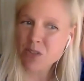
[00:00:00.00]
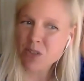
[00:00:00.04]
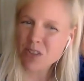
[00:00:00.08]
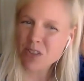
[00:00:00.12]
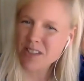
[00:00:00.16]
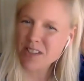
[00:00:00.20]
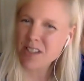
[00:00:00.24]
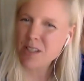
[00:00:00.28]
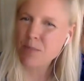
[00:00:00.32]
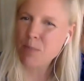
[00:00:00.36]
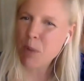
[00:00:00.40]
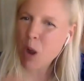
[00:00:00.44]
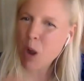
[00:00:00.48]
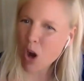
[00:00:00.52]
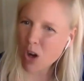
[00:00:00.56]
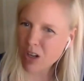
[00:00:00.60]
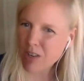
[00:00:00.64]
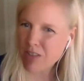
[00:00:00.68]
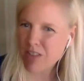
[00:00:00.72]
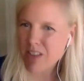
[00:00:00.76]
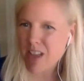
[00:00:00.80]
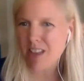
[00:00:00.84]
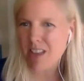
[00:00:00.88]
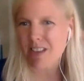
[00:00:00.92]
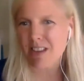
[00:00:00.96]
So this is part
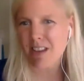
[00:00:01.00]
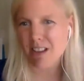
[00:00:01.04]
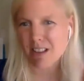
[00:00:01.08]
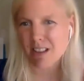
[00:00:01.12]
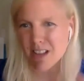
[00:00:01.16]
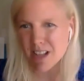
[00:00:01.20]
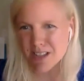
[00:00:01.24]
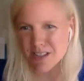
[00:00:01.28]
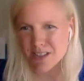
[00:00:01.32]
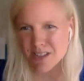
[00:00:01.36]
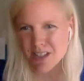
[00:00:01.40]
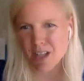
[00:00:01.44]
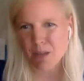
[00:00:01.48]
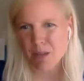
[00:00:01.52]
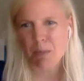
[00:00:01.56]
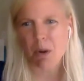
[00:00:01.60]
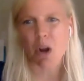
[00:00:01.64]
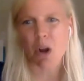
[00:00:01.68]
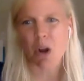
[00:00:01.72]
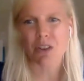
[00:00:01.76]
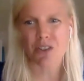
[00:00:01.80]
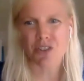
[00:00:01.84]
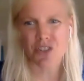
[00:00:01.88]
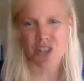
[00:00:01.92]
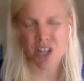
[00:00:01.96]
of the ethnic cleansing,
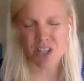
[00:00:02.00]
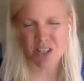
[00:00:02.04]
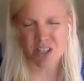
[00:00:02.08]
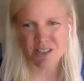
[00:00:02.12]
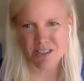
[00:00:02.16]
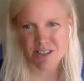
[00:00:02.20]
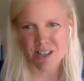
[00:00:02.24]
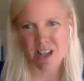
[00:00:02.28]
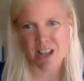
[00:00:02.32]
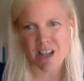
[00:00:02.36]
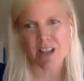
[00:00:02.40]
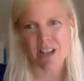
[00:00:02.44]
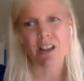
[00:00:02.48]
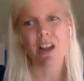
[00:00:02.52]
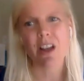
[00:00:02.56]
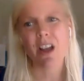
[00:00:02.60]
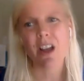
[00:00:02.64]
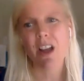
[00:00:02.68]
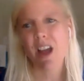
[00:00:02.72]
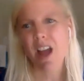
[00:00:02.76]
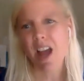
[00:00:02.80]
part of the genocide,